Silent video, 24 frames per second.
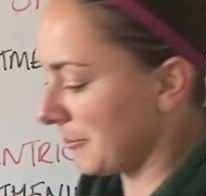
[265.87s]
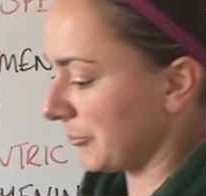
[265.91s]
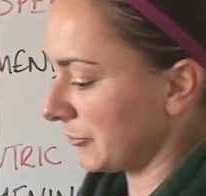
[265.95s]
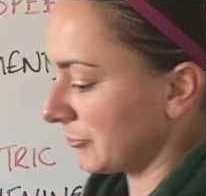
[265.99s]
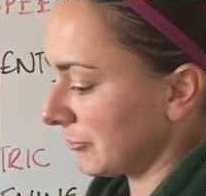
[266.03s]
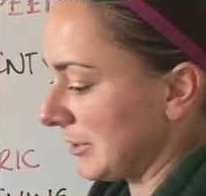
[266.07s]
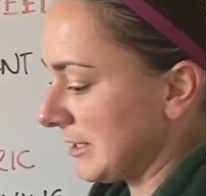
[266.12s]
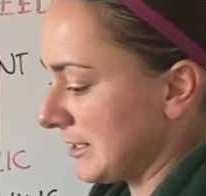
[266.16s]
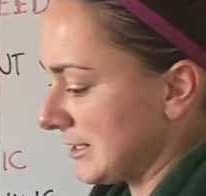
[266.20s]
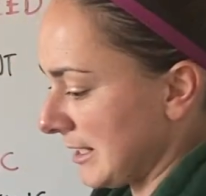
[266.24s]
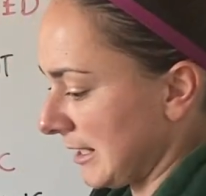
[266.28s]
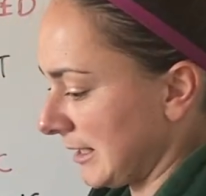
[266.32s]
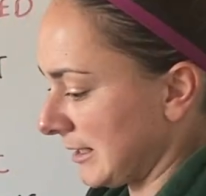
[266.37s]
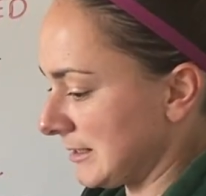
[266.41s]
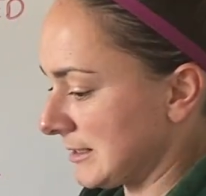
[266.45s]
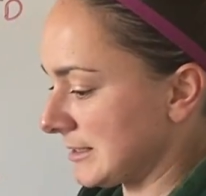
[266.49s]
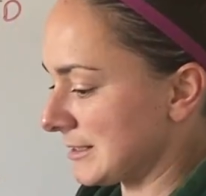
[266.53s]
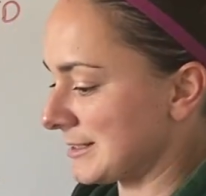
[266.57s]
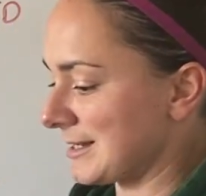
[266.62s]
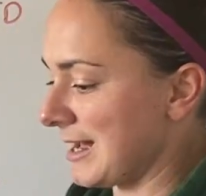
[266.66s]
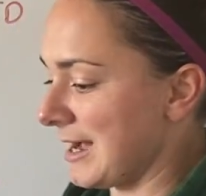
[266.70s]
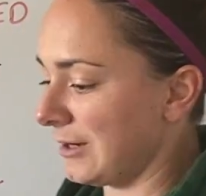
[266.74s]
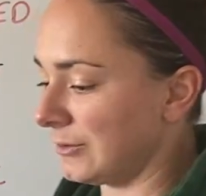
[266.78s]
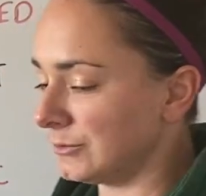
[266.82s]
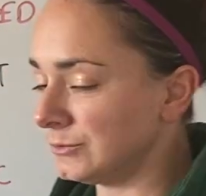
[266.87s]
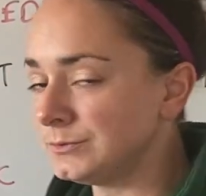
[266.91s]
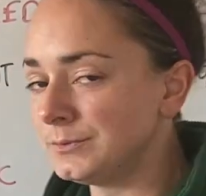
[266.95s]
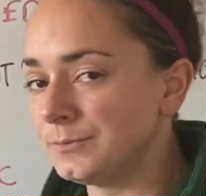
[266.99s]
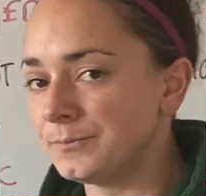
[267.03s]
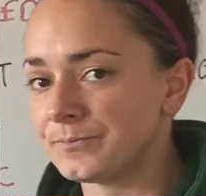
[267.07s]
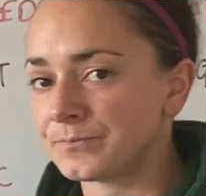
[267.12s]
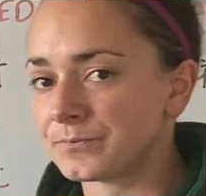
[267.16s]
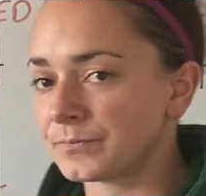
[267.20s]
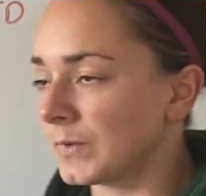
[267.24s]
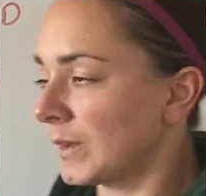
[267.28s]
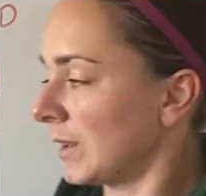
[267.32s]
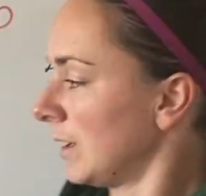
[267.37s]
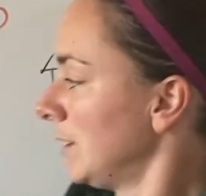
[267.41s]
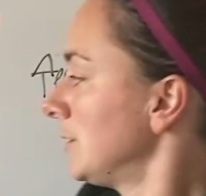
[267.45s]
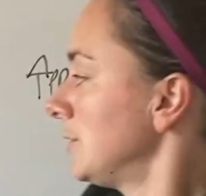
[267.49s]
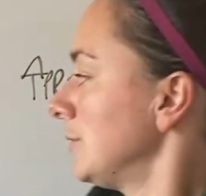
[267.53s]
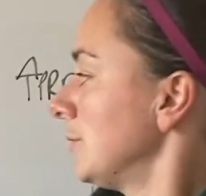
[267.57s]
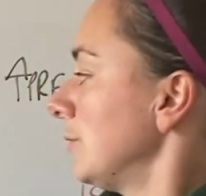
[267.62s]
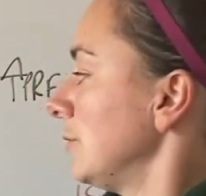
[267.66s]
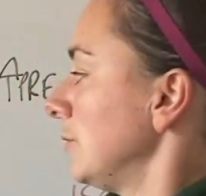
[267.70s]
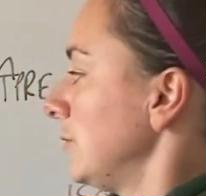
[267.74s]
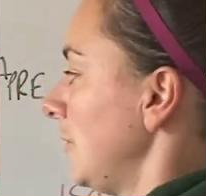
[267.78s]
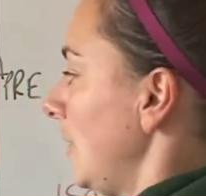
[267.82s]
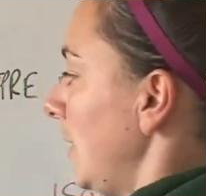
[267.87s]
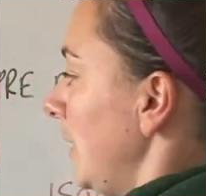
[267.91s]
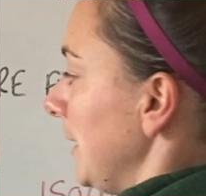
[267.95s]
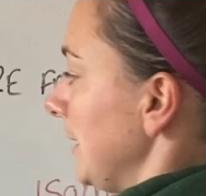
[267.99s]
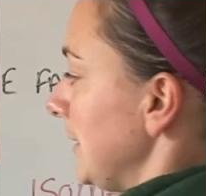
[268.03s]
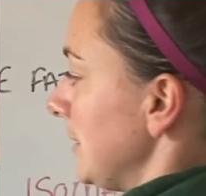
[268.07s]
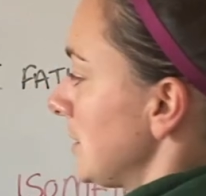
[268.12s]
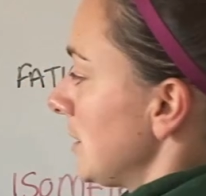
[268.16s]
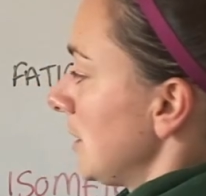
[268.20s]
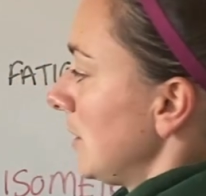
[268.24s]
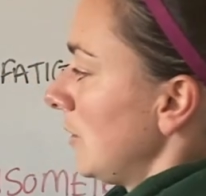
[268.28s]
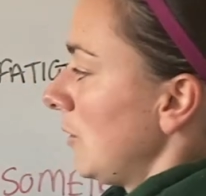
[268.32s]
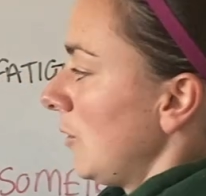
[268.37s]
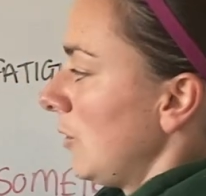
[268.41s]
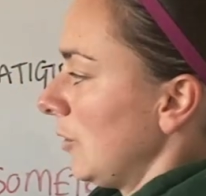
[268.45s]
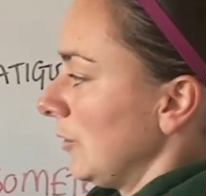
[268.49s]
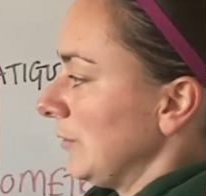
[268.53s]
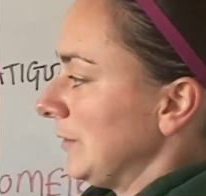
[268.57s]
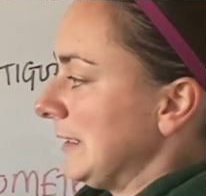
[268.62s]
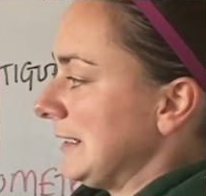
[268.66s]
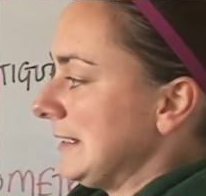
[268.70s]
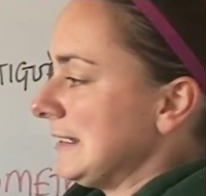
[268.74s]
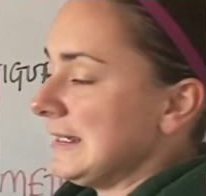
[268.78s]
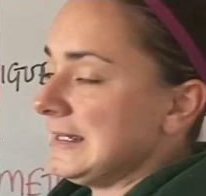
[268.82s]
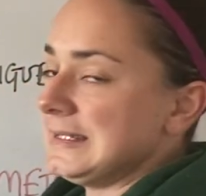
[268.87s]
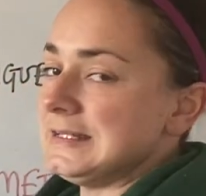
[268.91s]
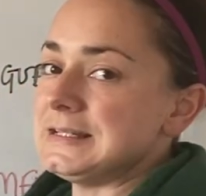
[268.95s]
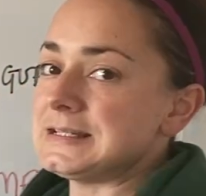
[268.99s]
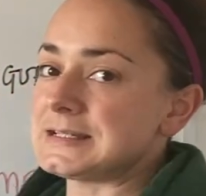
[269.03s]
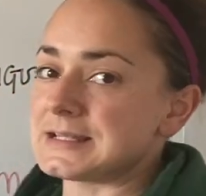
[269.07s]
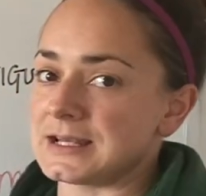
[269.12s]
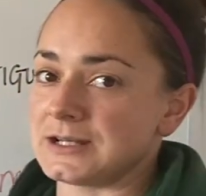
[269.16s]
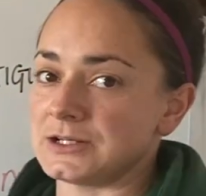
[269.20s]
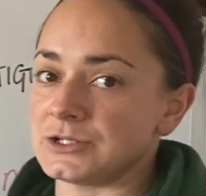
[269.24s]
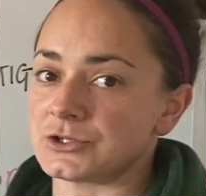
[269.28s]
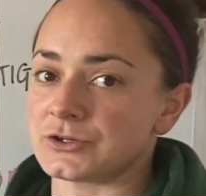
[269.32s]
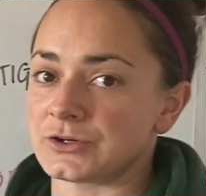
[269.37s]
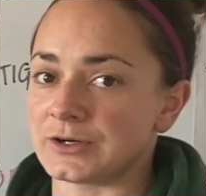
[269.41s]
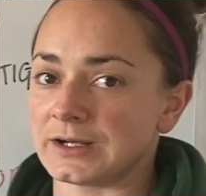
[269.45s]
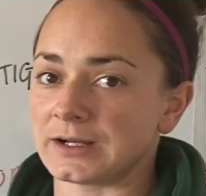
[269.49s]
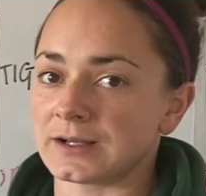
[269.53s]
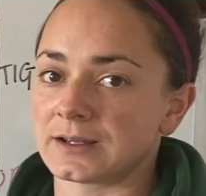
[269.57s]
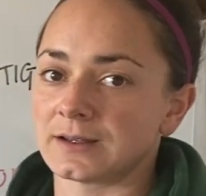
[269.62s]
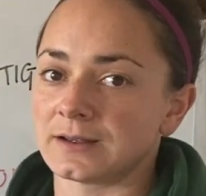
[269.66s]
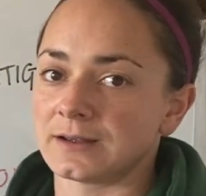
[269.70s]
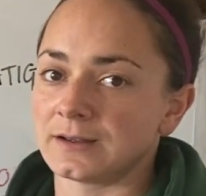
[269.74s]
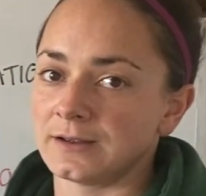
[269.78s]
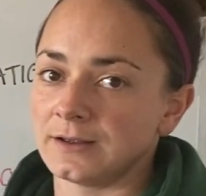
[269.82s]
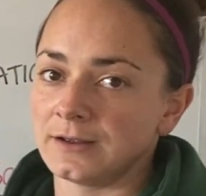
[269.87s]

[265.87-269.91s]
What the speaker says: 3 seconds down, you'll find on the eccentric